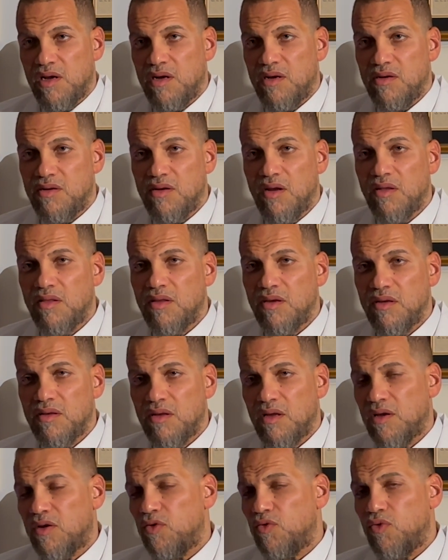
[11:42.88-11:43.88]
Nothing
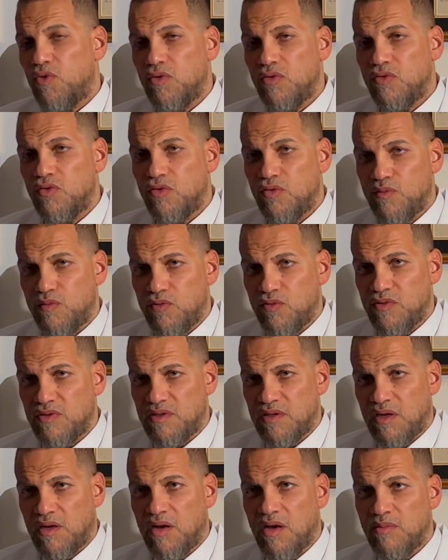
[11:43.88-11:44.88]
like your own hormones
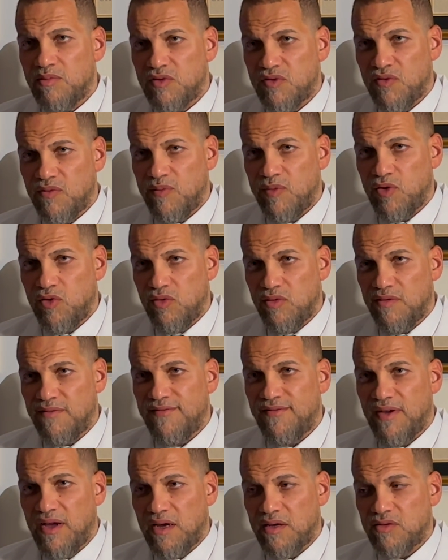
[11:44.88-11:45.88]
that comes from your own
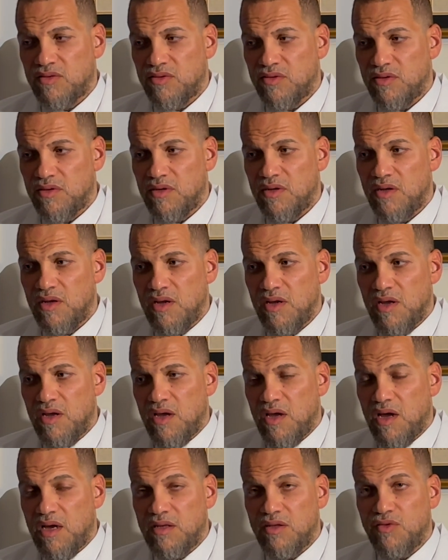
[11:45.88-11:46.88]
factory.
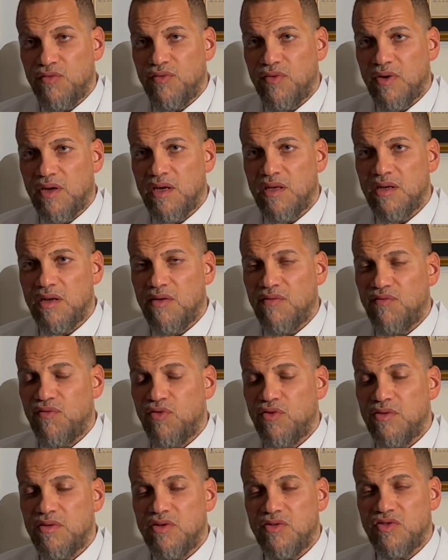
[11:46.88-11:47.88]
And if you can
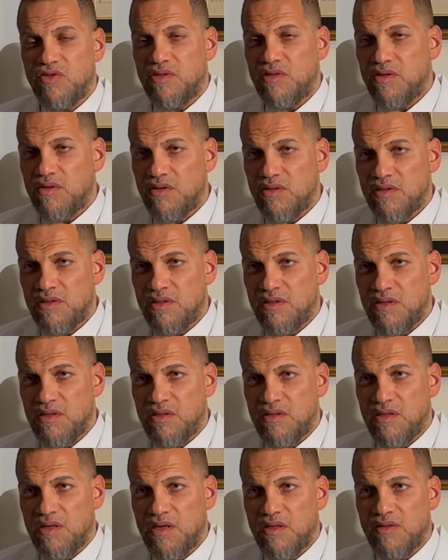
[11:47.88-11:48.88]
avoid the general
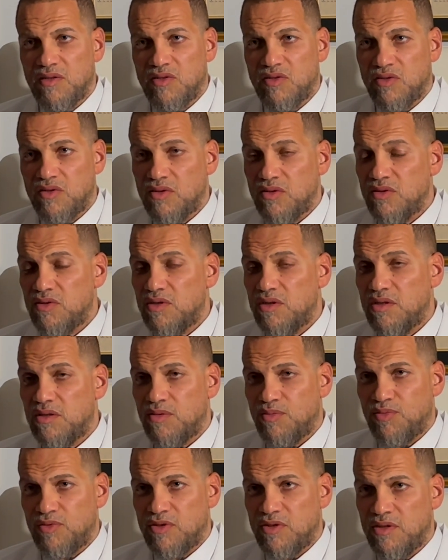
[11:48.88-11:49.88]
anesthesia and the surgery and the
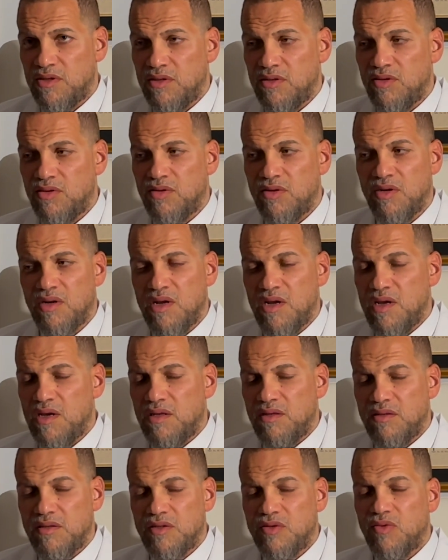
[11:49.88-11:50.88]
procedure,
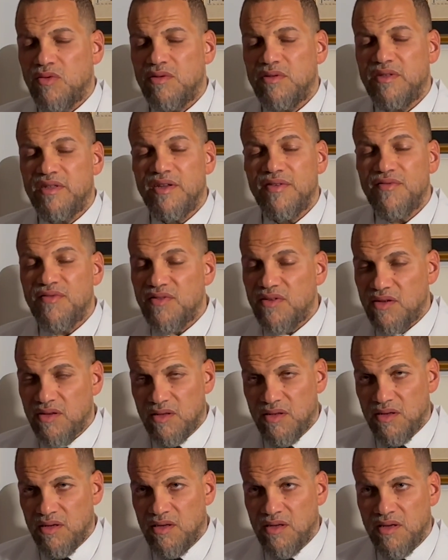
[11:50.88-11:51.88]
this will
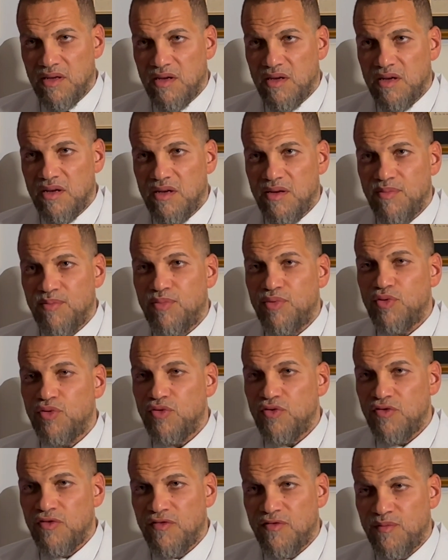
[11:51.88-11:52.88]
definitely
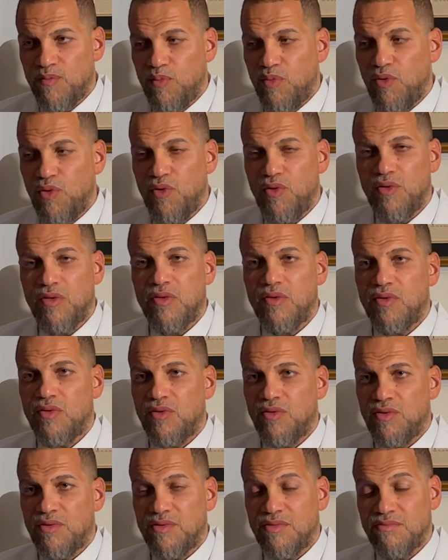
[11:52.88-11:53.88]
improve both
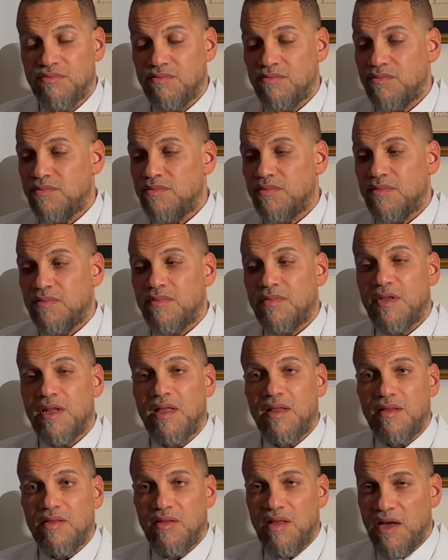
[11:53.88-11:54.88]
your
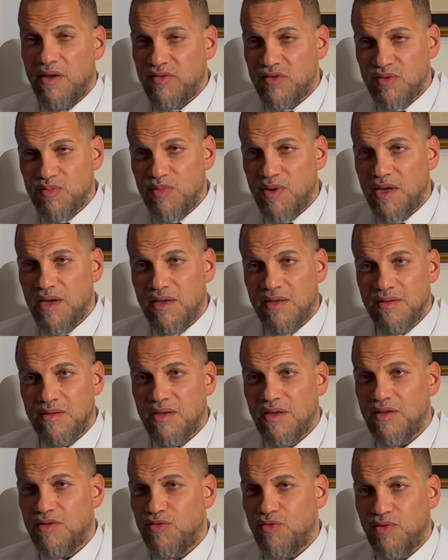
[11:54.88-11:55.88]
lifespan
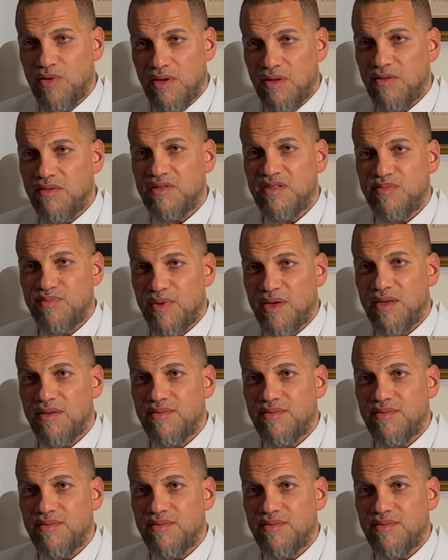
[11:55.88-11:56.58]
and your health span.